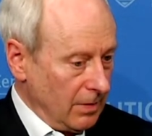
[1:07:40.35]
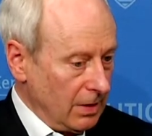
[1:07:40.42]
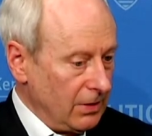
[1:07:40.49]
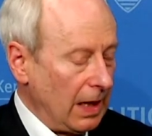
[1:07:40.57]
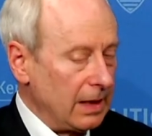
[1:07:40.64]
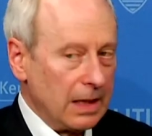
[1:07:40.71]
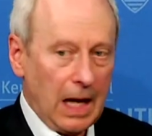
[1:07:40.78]

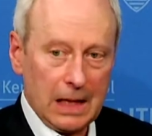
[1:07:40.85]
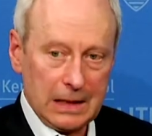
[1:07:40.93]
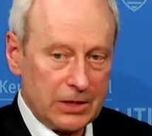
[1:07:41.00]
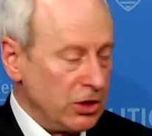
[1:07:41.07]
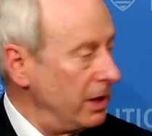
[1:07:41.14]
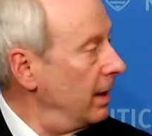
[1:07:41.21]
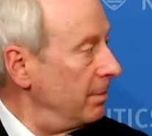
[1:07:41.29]

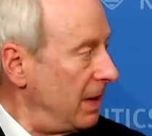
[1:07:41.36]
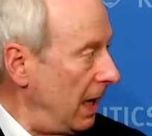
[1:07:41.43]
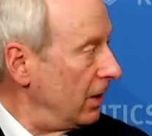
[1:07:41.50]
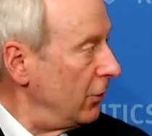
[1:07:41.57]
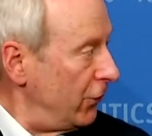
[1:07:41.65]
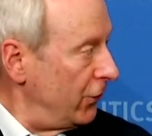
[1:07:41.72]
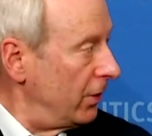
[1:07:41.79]
technology and make
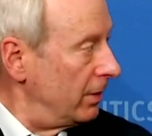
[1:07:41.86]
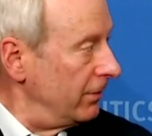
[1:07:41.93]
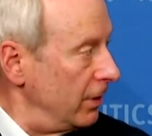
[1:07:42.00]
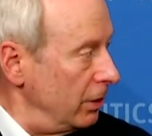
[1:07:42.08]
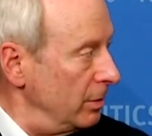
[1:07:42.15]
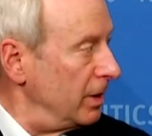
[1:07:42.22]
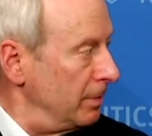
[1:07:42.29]
it serve
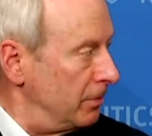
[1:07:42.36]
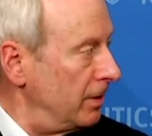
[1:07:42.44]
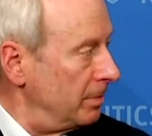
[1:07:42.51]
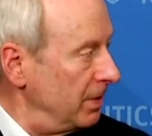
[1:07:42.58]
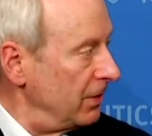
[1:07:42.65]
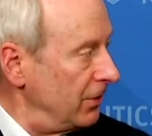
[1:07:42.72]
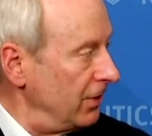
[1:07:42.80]
human
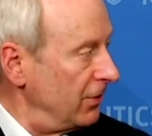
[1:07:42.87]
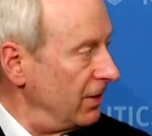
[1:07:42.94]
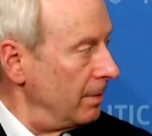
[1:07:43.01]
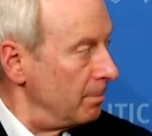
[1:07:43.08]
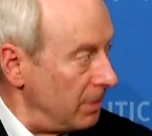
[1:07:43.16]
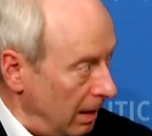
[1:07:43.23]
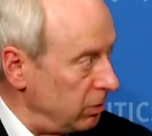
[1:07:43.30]
purposes
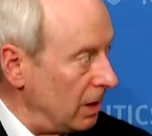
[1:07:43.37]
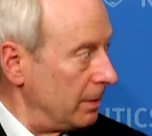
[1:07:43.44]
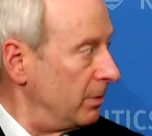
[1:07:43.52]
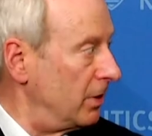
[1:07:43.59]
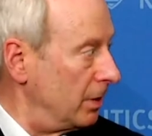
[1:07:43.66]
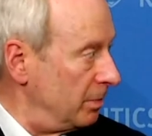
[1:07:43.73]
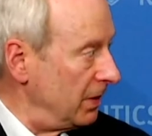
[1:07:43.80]
and public
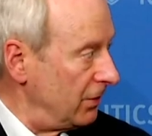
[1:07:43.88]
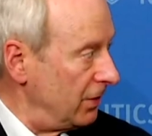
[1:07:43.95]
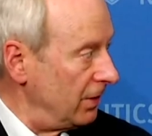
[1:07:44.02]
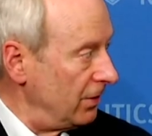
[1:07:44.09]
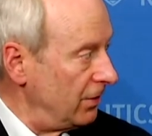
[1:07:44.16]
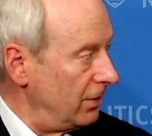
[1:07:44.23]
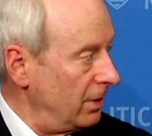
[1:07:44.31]

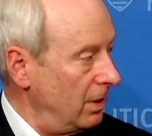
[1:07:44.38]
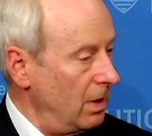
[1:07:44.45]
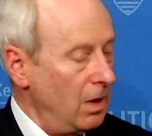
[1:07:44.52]
purposes,